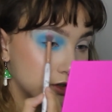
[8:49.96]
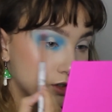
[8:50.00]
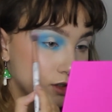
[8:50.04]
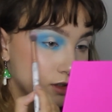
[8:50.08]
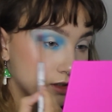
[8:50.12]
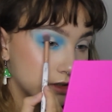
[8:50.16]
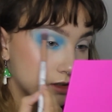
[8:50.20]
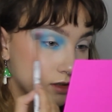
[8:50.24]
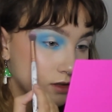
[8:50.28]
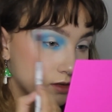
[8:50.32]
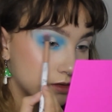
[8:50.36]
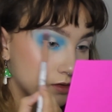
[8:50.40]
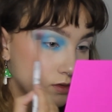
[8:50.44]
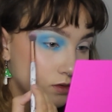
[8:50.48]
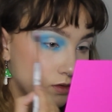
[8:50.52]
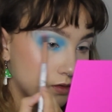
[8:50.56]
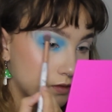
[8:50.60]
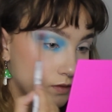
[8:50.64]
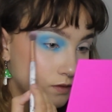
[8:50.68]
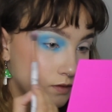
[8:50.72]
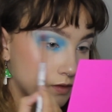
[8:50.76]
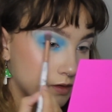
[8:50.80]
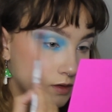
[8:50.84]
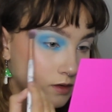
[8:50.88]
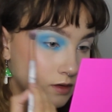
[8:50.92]
just to sort
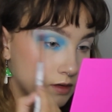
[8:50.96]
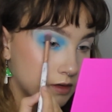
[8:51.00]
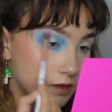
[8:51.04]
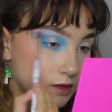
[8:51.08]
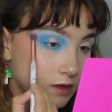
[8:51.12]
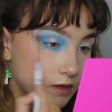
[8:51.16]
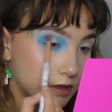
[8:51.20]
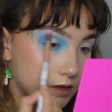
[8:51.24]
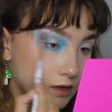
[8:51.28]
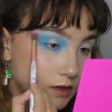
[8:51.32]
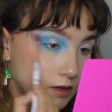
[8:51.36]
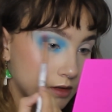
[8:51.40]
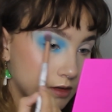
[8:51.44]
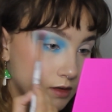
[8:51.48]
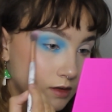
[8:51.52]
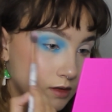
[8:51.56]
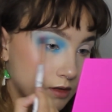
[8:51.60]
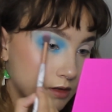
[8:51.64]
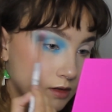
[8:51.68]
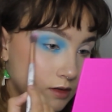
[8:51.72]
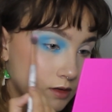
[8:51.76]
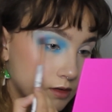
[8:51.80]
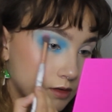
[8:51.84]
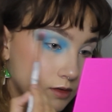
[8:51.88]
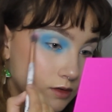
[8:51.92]
of
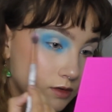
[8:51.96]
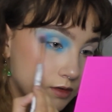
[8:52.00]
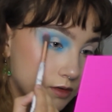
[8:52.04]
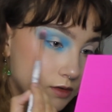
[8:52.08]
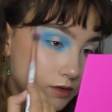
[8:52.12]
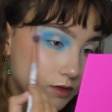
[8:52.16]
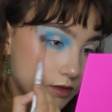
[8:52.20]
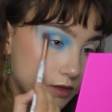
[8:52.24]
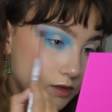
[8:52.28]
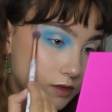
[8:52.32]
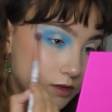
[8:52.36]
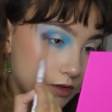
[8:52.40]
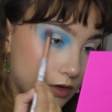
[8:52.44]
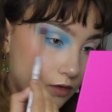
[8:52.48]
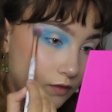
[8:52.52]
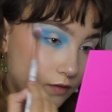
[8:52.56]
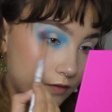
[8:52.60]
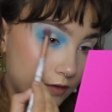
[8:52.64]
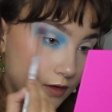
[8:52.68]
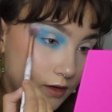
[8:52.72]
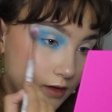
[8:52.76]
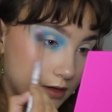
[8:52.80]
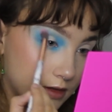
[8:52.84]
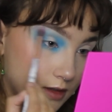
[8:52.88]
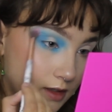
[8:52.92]

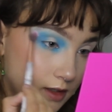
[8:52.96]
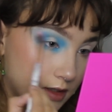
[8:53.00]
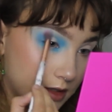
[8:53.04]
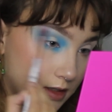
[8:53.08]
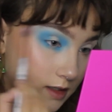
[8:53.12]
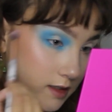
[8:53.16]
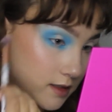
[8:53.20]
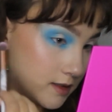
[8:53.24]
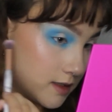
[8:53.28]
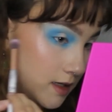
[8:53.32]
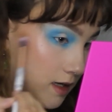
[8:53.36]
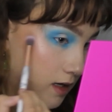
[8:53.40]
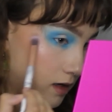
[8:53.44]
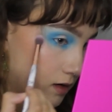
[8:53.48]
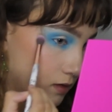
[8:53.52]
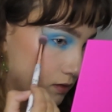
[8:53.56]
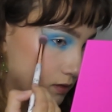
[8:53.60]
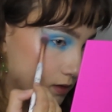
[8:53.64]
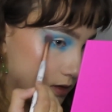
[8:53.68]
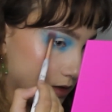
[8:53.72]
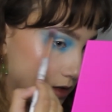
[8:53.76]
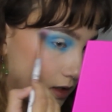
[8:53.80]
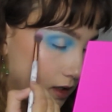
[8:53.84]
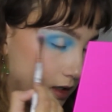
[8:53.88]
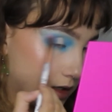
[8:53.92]
soften this
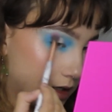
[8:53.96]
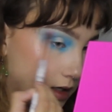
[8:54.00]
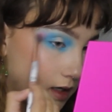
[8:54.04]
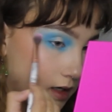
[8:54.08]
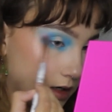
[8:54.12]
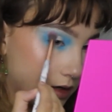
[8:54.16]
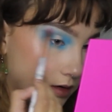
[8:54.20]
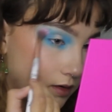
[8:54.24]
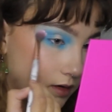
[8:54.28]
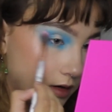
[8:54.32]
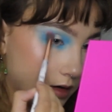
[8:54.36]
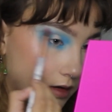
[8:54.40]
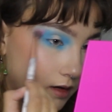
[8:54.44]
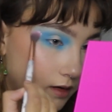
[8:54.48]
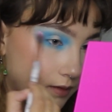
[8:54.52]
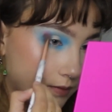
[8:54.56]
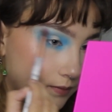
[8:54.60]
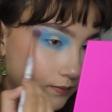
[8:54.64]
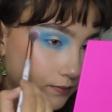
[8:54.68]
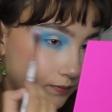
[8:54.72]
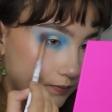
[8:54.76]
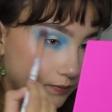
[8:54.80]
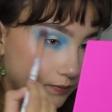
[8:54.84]
outside area